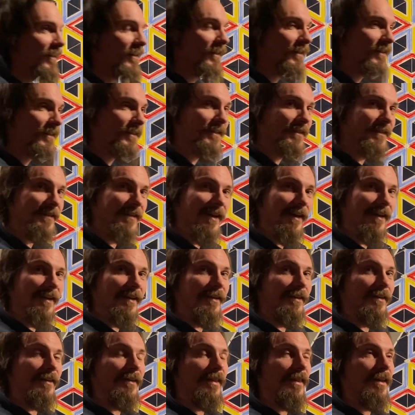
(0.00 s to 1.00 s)

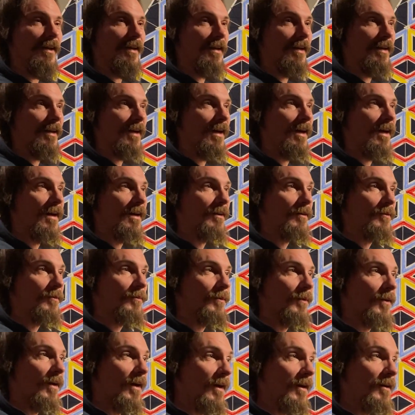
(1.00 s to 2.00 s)
extent that
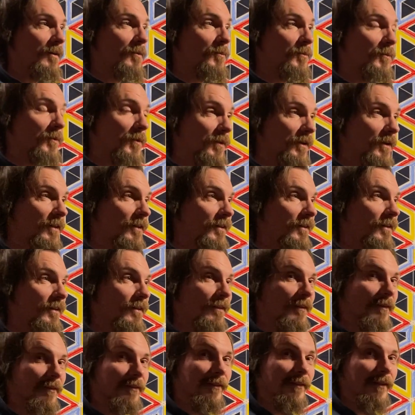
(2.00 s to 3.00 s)
I
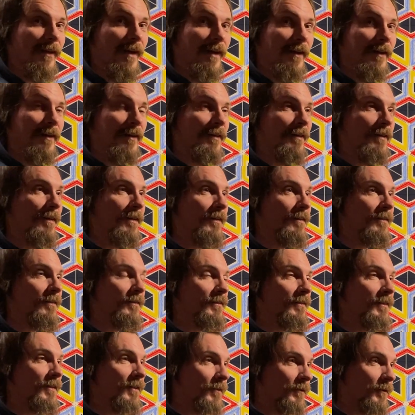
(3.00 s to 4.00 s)
would let
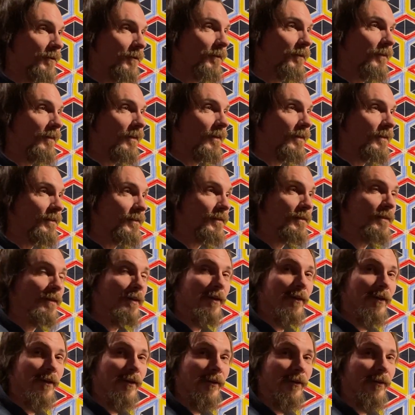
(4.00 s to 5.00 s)
little things
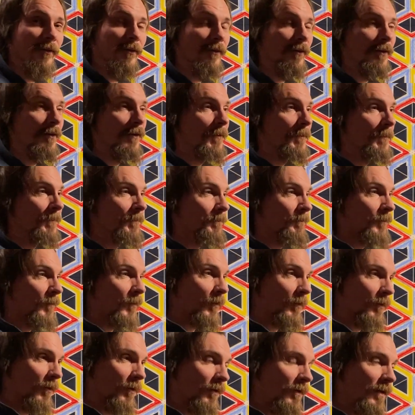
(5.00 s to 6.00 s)
go
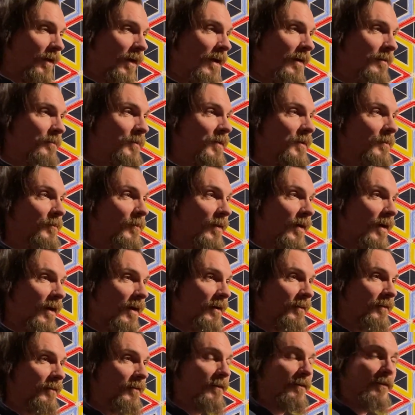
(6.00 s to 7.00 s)
or not be
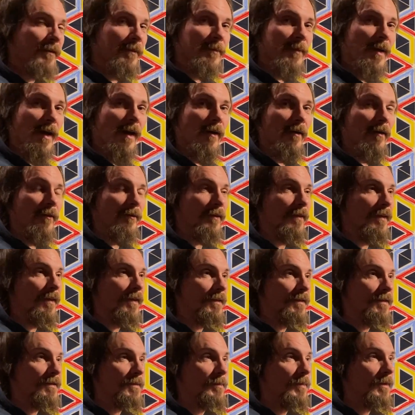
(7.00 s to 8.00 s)
bothered about
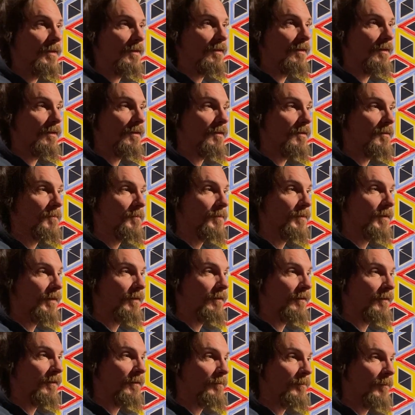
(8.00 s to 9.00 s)
things being
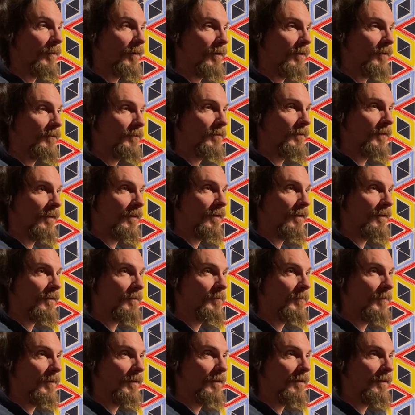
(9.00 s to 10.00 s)
completely perfect.
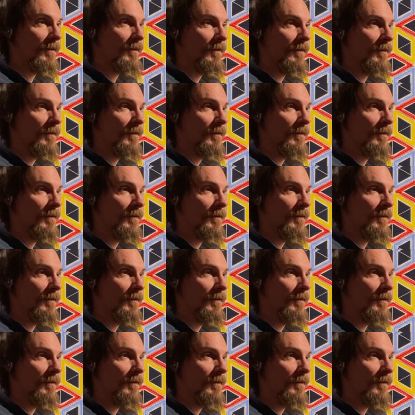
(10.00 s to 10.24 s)
But